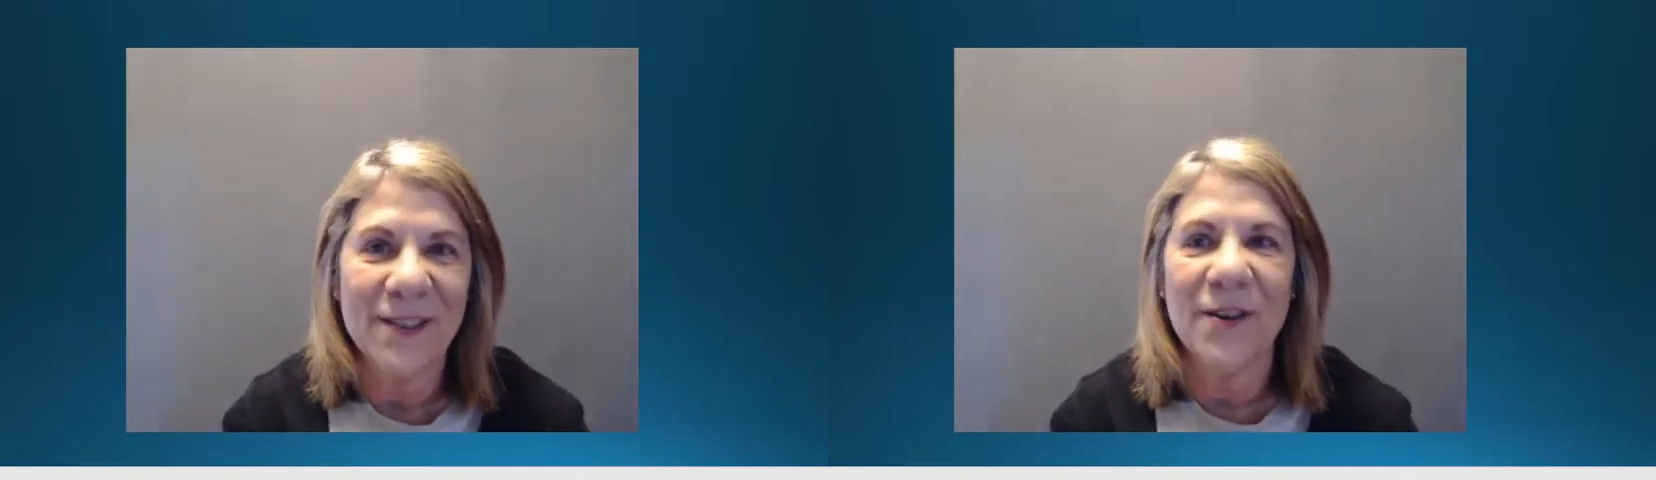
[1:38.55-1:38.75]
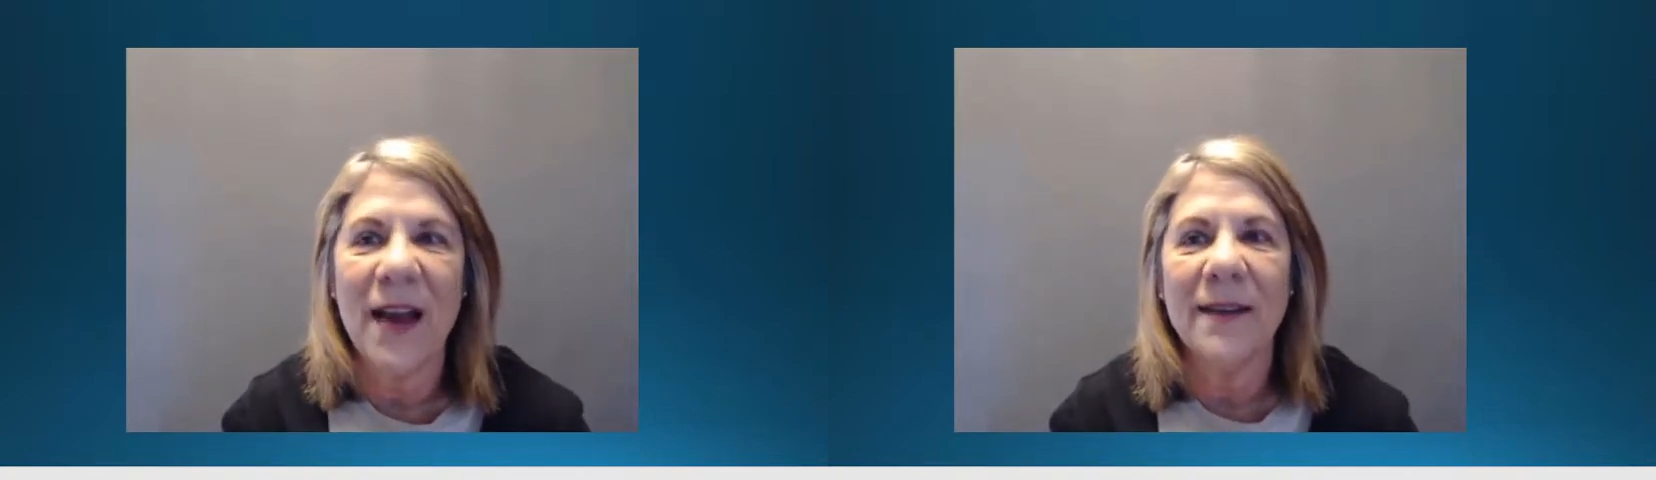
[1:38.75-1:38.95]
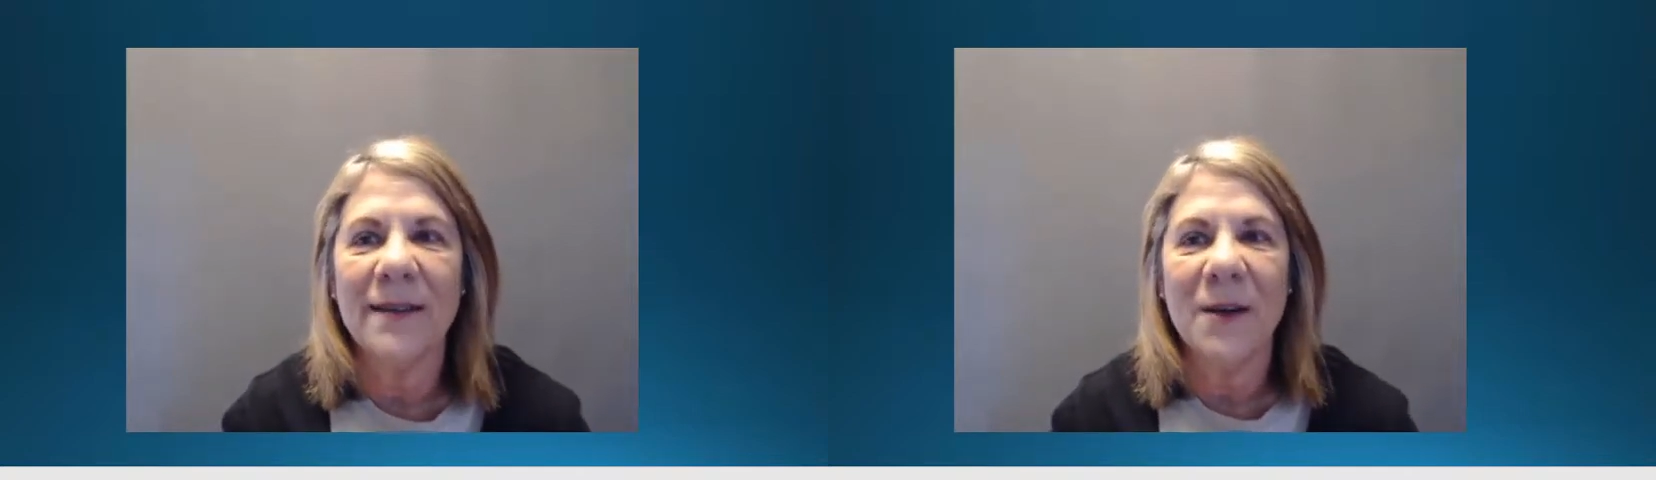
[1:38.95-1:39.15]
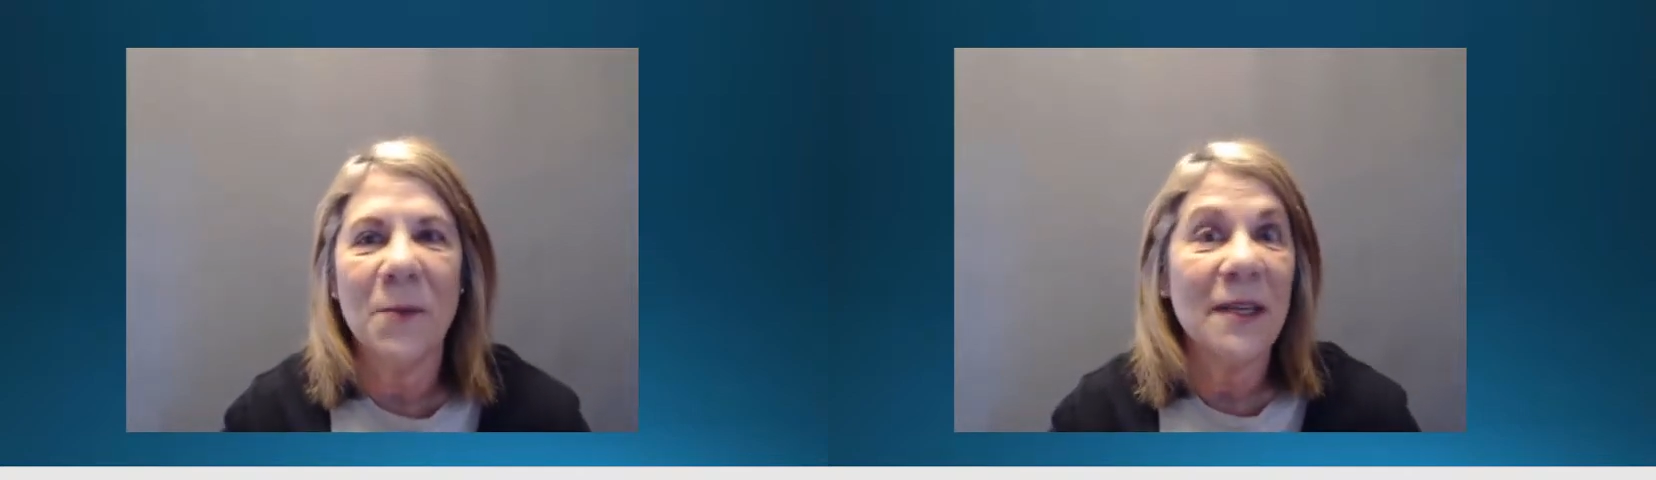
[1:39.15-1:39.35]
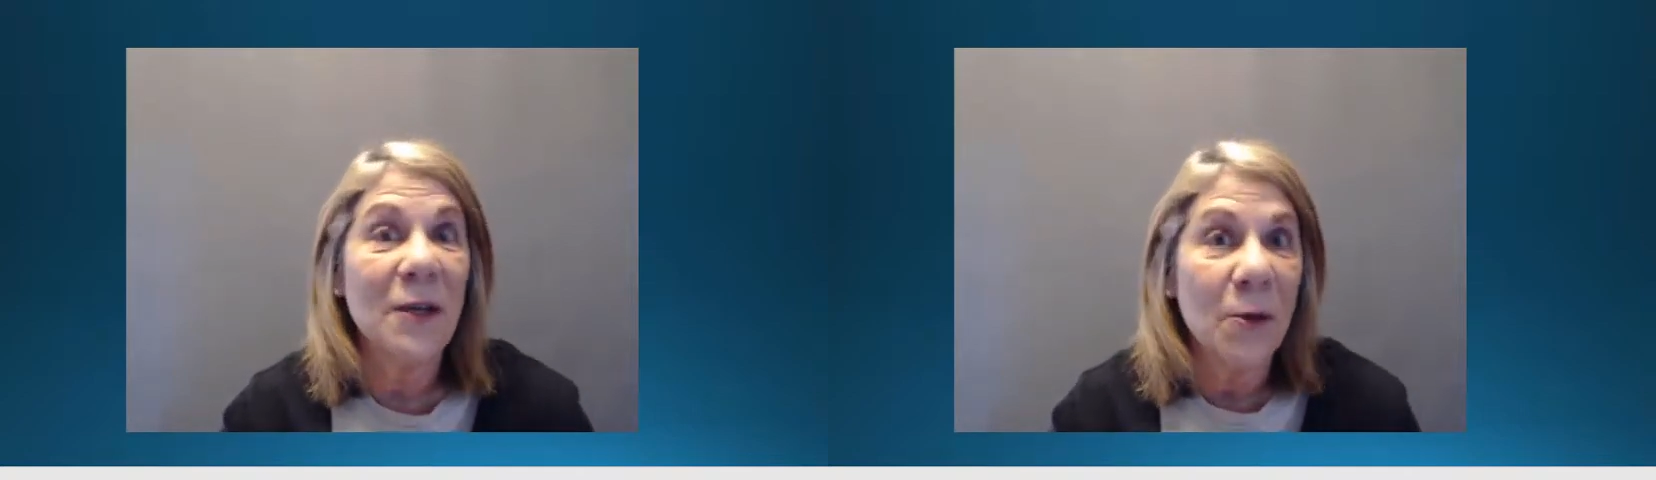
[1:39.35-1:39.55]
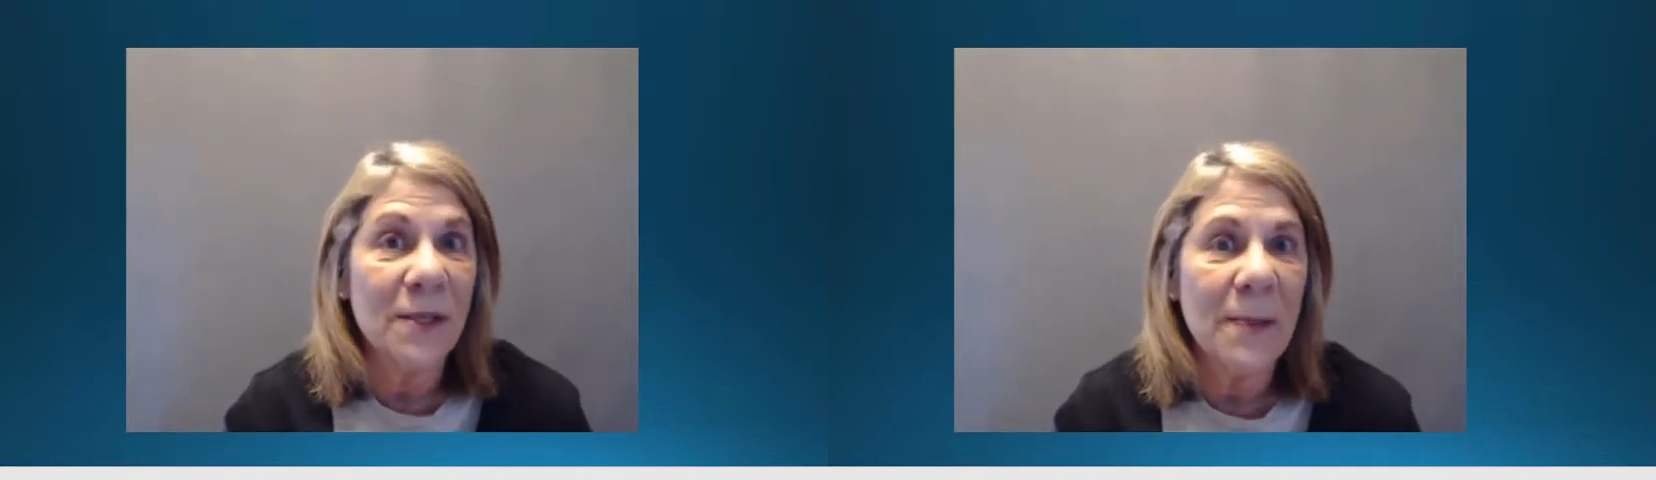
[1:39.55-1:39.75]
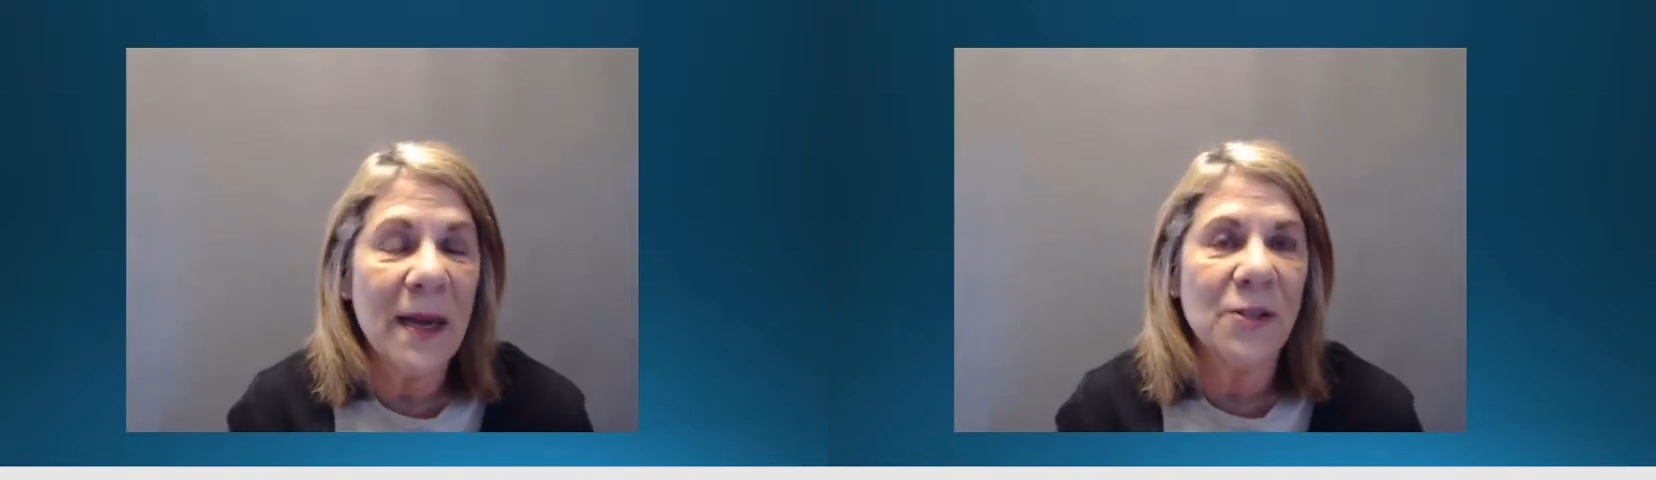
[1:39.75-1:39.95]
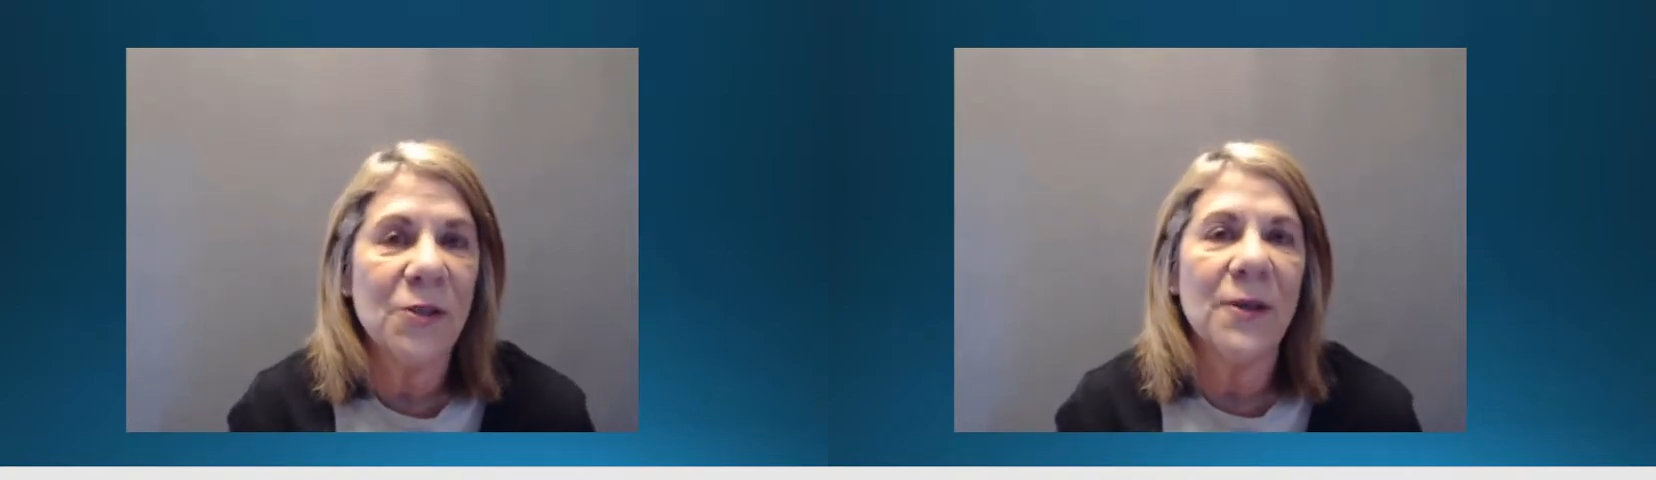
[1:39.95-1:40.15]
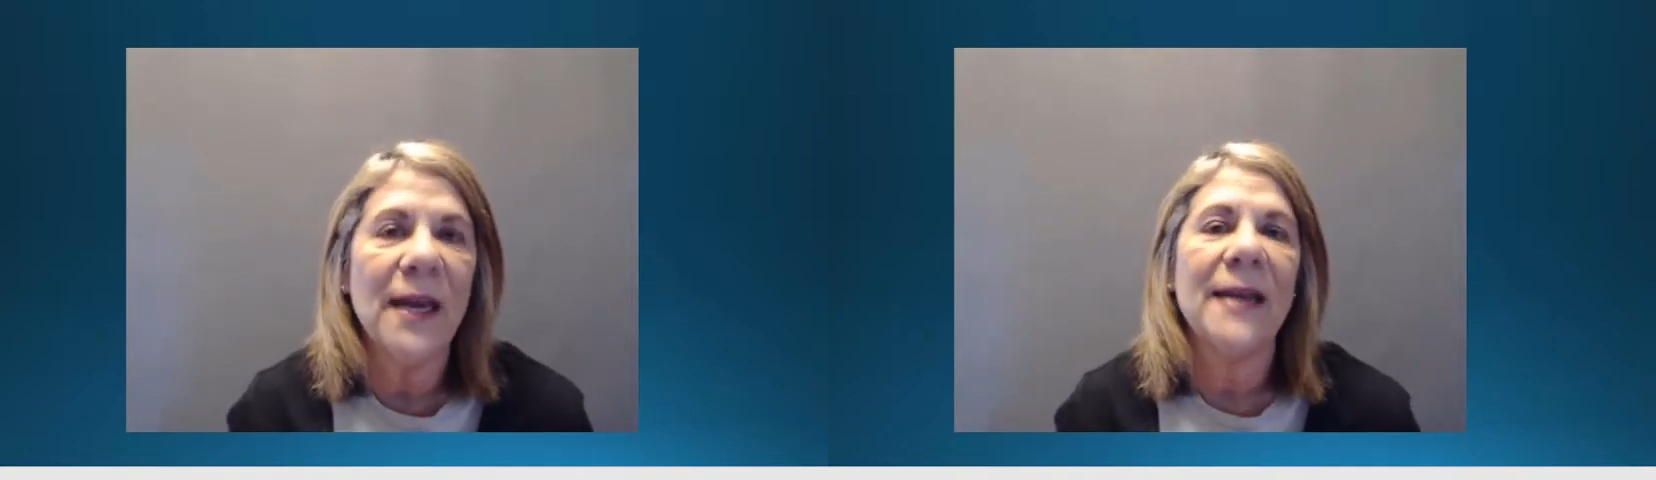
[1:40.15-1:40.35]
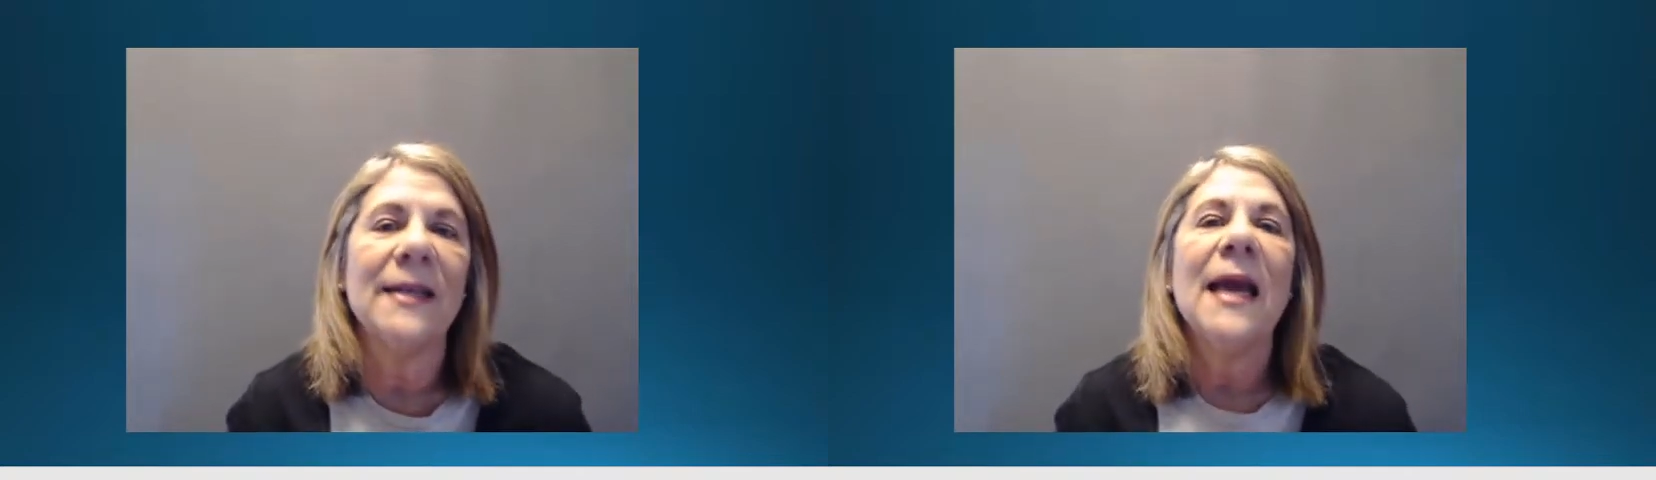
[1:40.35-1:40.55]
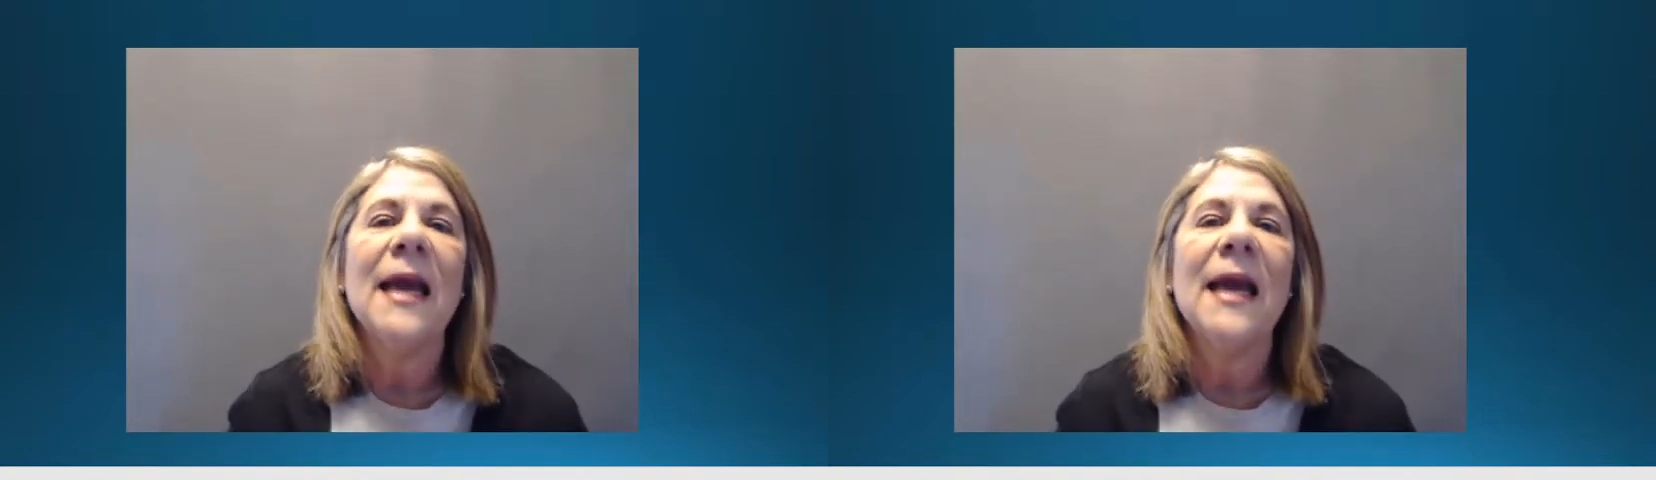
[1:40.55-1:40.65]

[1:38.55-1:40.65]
You're not, nobody knows about you yet.